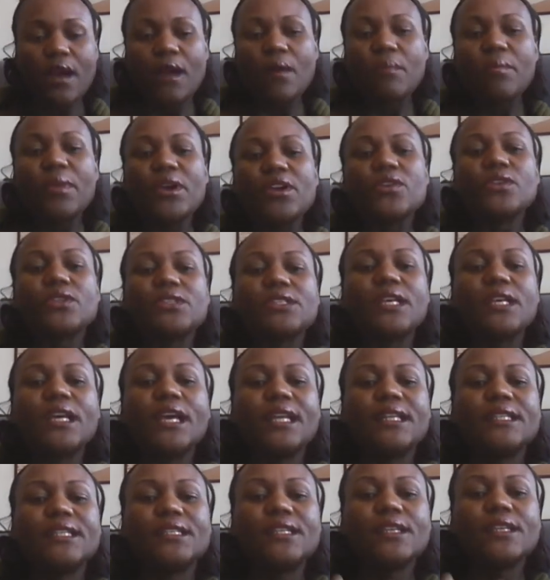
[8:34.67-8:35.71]
because
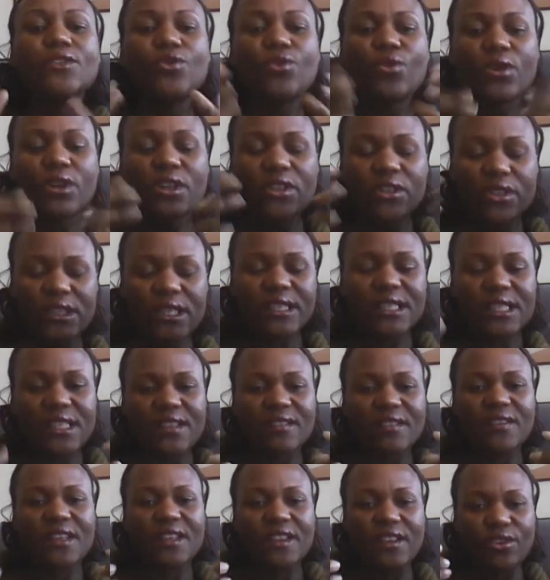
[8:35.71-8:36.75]
your
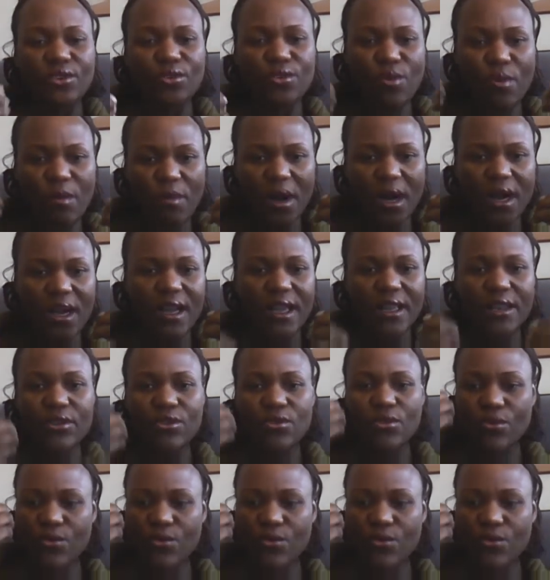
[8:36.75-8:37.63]
creativity, your mind,